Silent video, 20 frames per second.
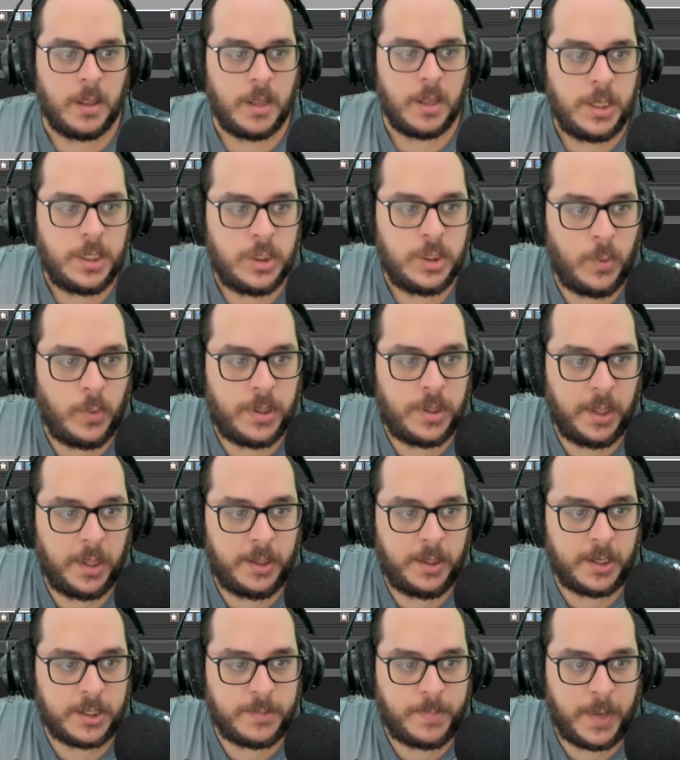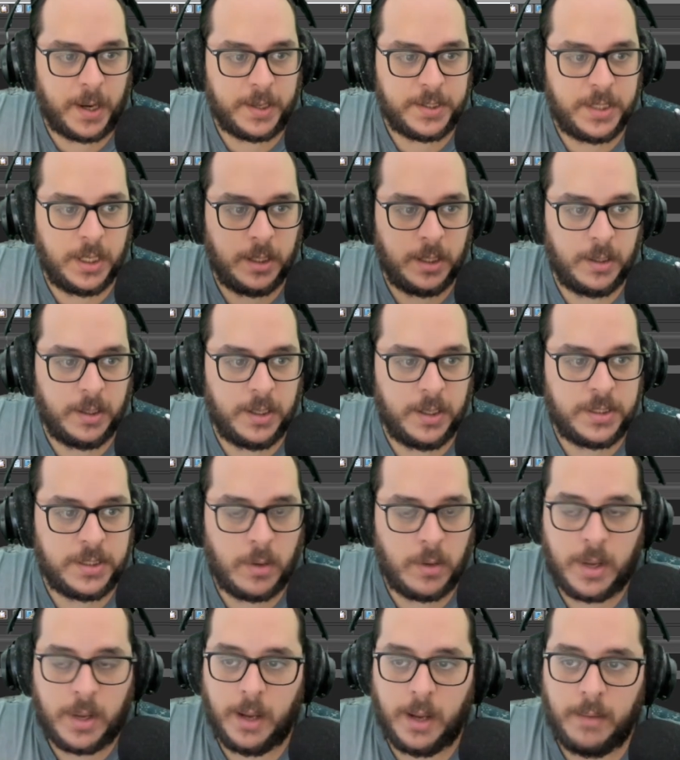So with interspersing, it's
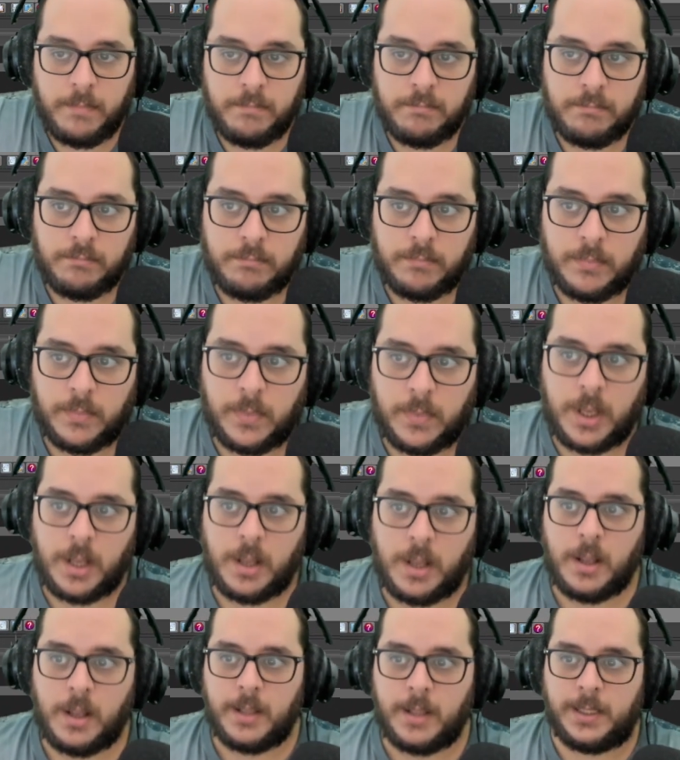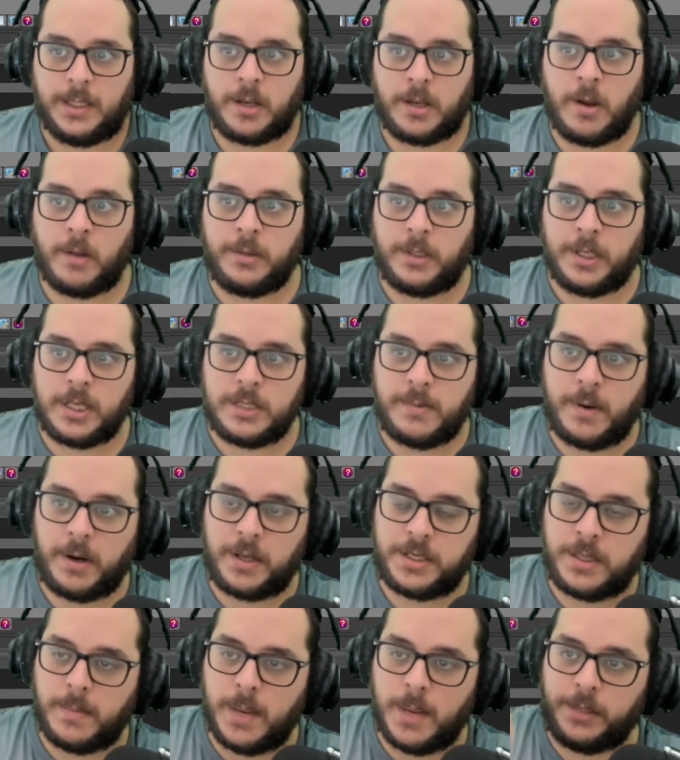okay. The content is very
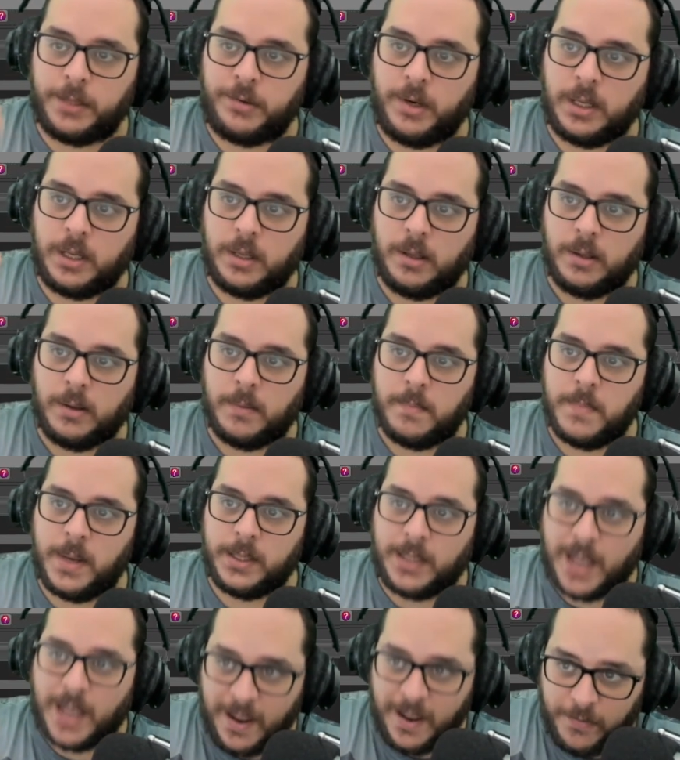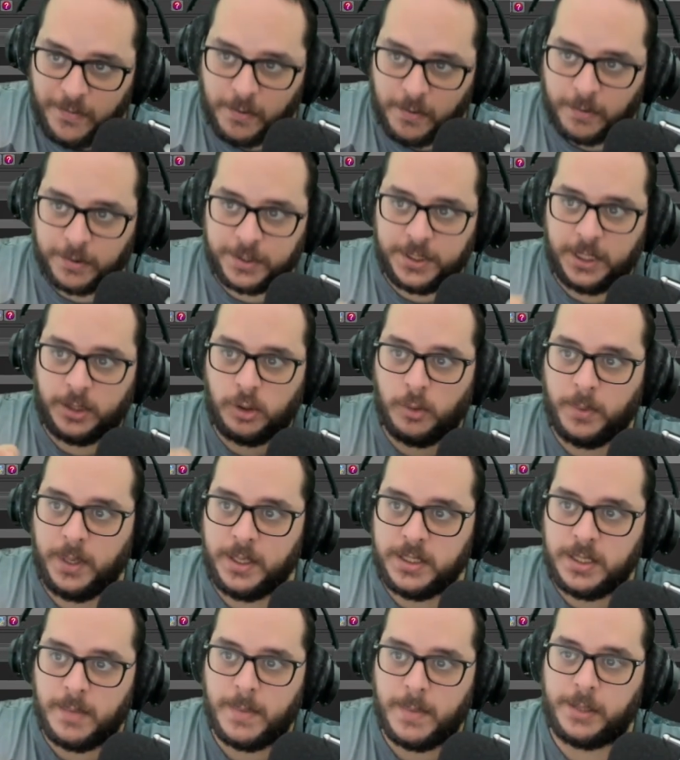asymmetric, but I force it to be
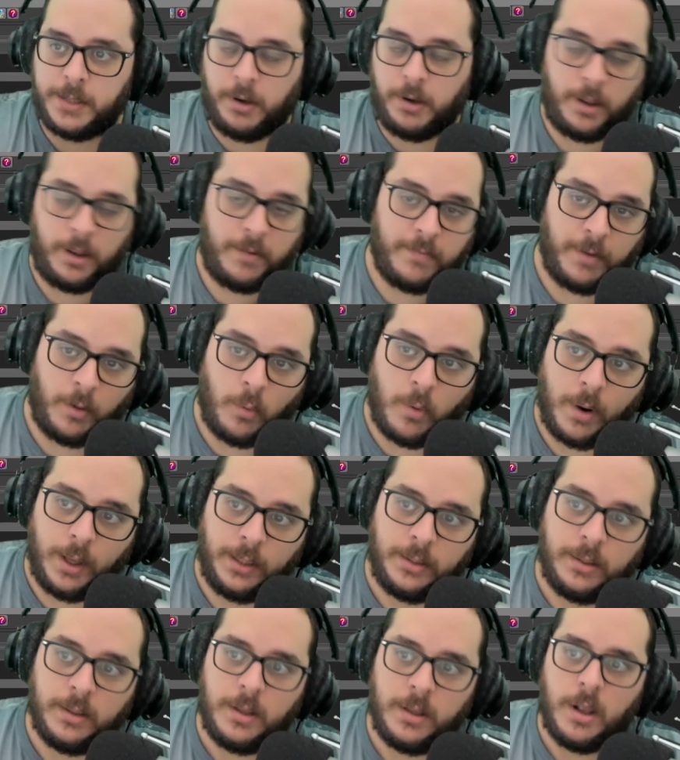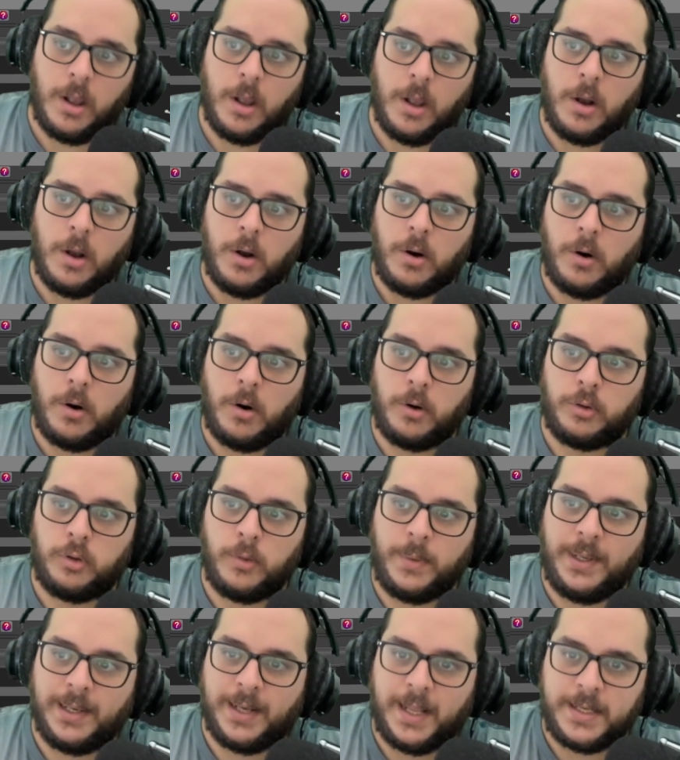symmetric if I want, or to
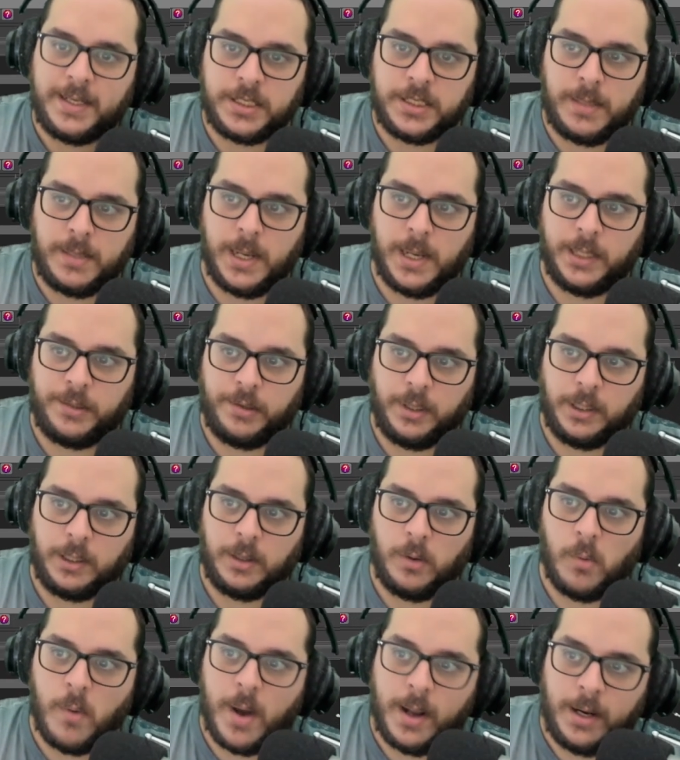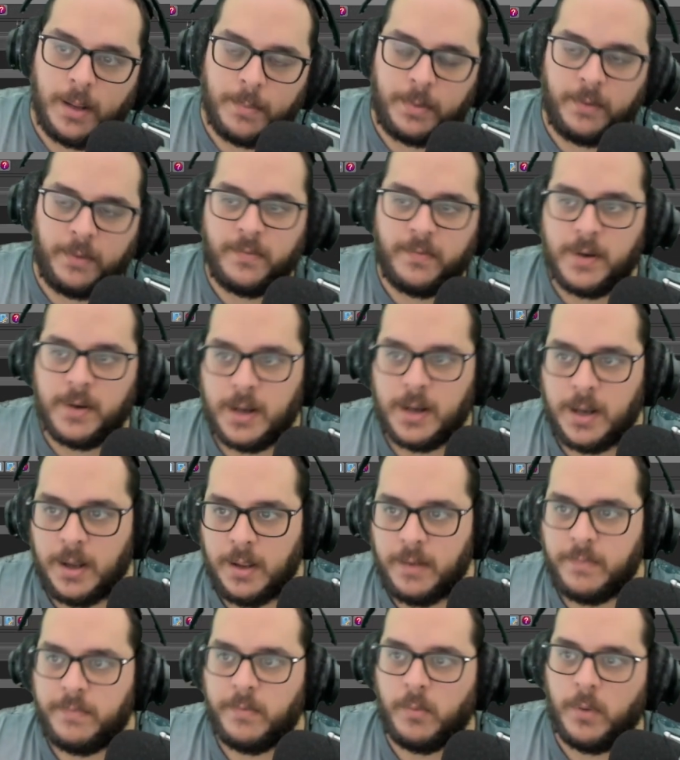be less asymmetric. 1 every
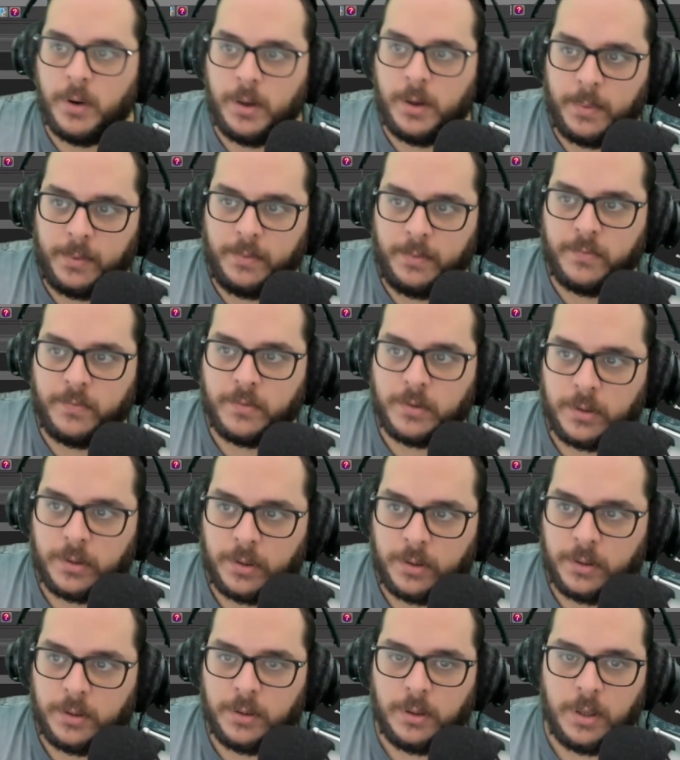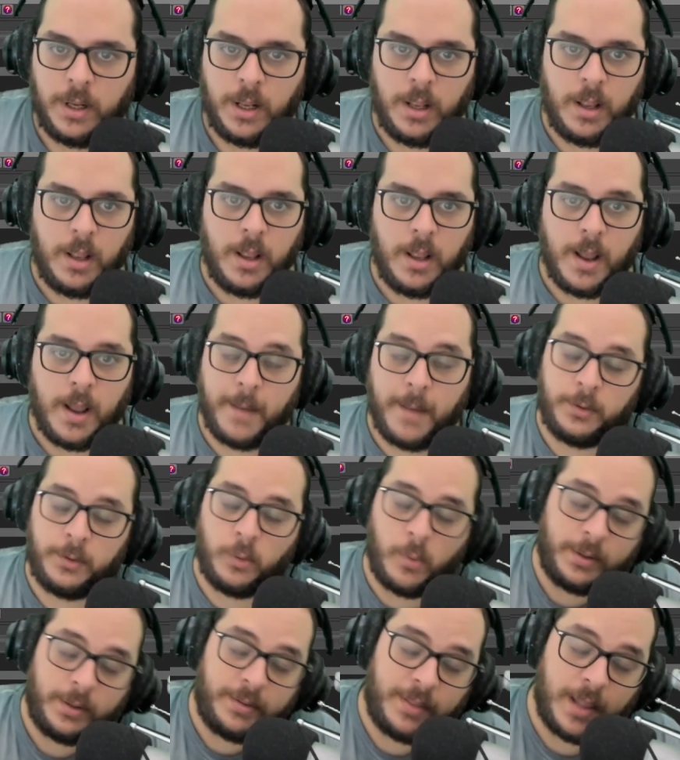5, 1 every 4, up to
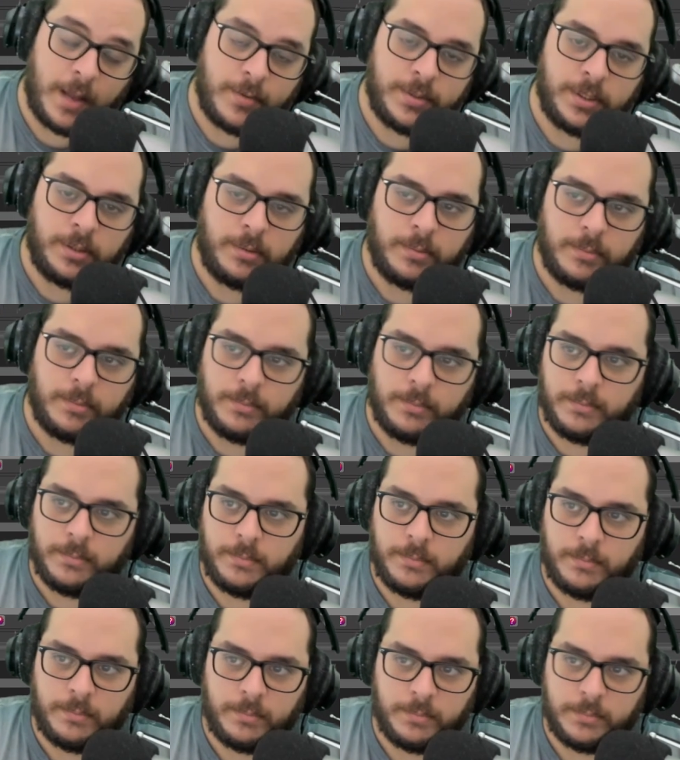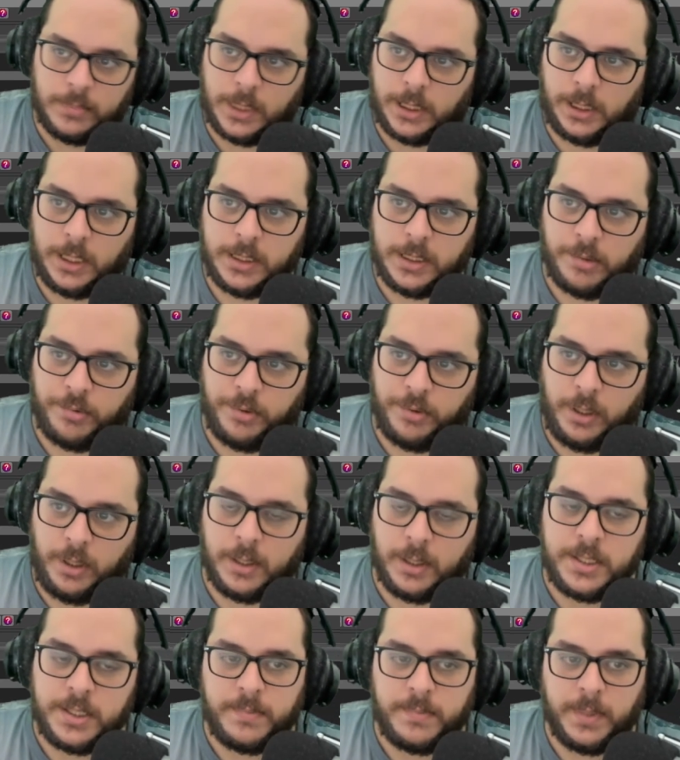1,000. That these are
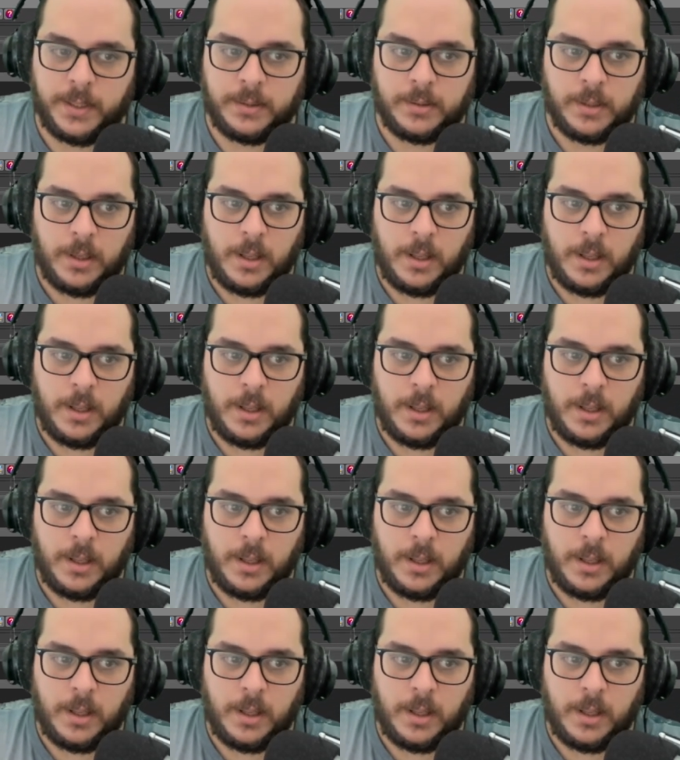ridiculous, but